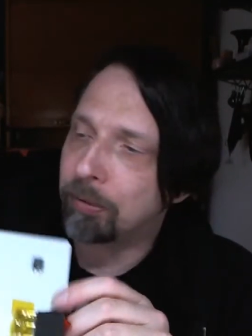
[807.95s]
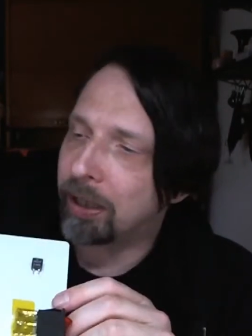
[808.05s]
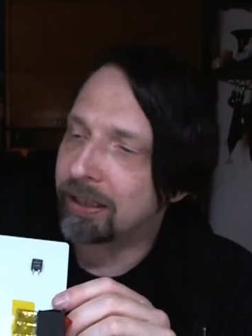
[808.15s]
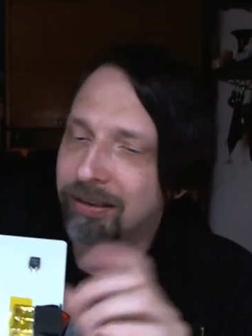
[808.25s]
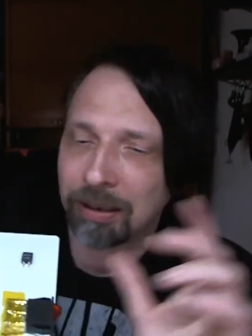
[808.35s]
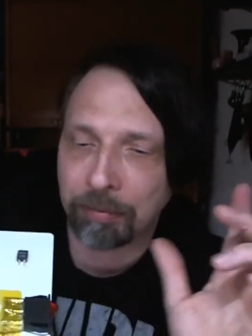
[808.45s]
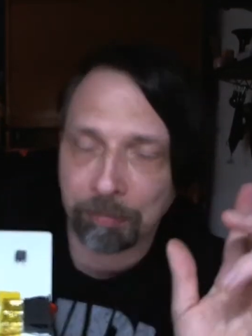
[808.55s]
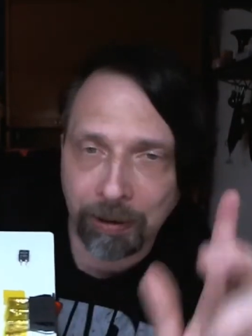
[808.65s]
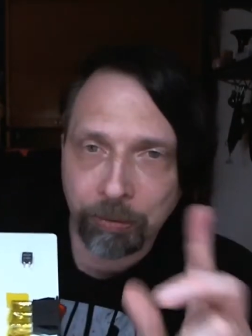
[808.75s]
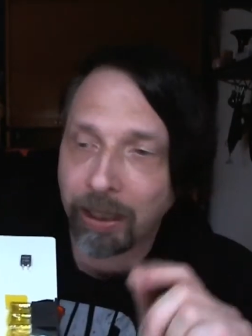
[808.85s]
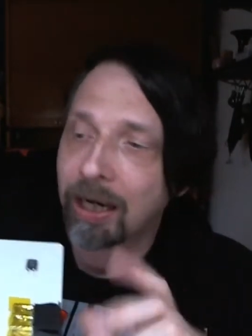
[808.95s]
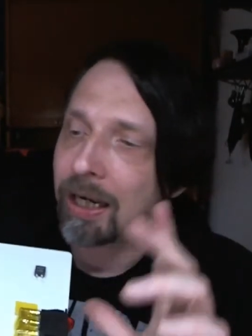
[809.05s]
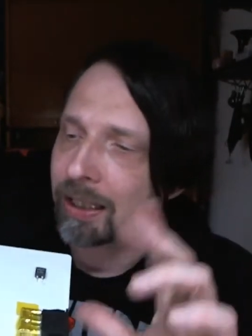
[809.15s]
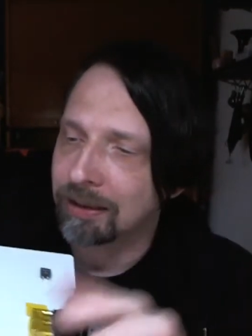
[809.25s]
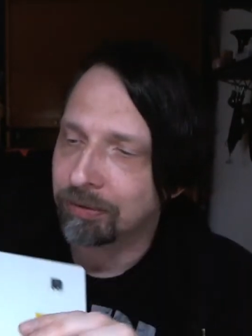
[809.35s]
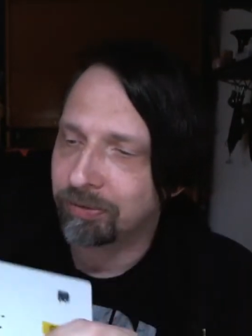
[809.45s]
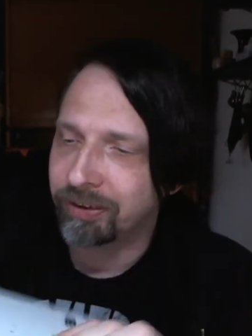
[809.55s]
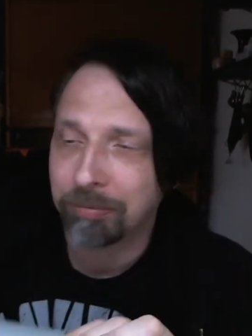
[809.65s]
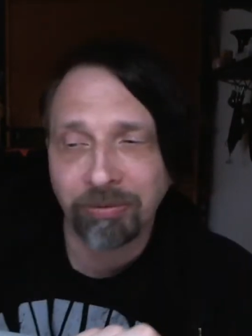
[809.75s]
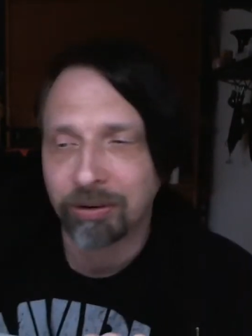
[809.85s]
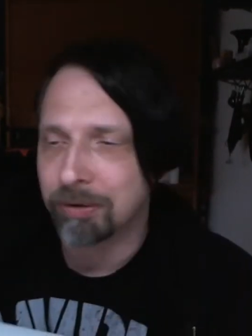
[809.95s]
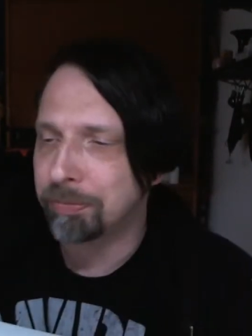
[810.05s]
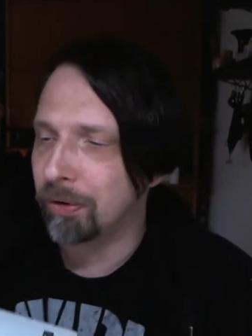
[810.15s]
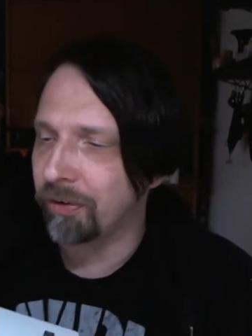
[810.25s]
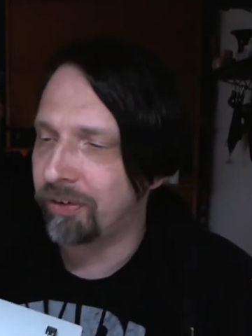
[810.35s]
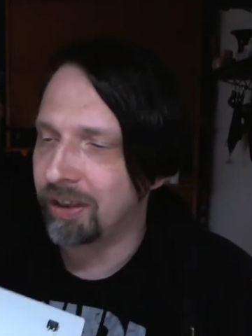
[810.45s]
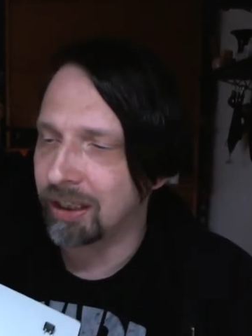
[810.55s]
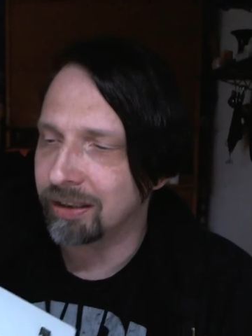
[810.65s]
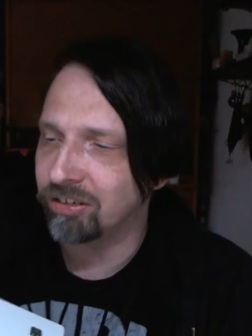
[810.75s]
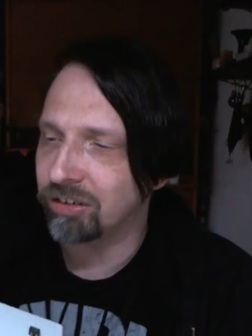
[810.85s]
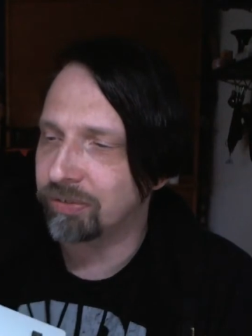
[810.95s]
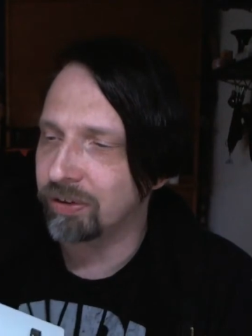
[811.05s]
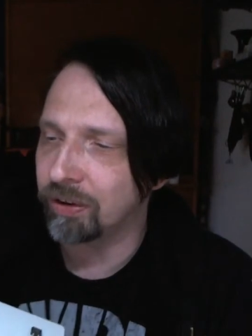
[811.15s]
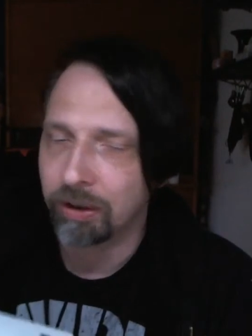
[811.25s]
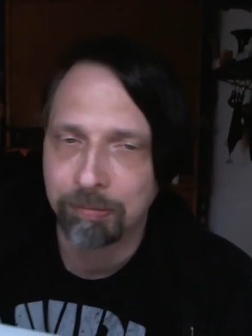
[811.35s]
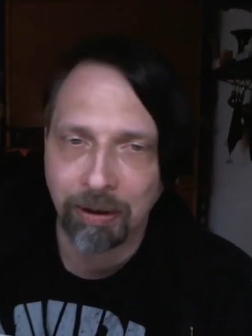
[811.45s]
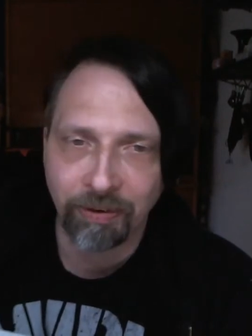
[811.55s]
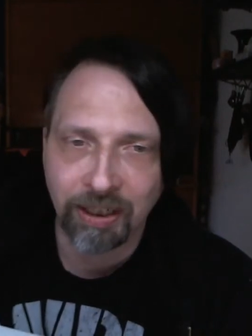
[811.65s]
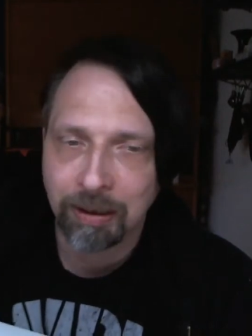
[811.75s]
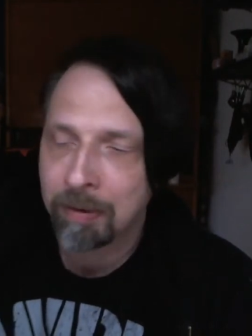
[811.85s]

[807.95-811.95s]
And by the way, some very important thing. I just forgot about that.